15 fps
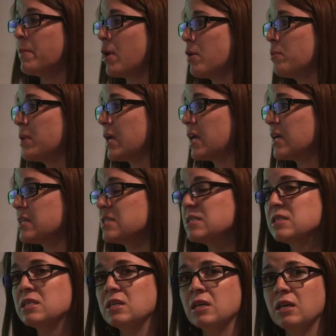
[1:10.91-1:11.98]
Our
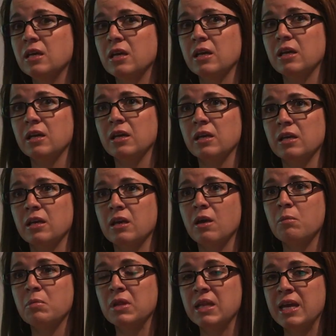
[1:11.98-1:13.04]
biggest
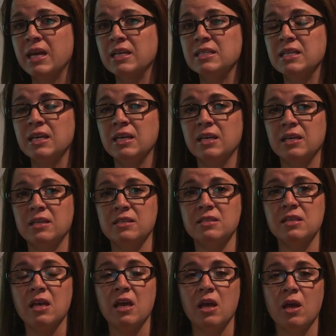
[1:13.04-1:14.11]
complaint
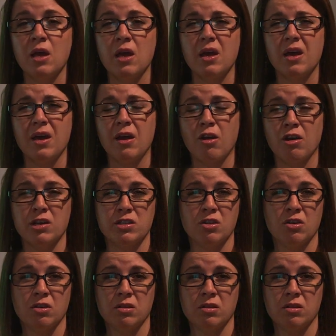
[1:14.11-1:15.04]
is our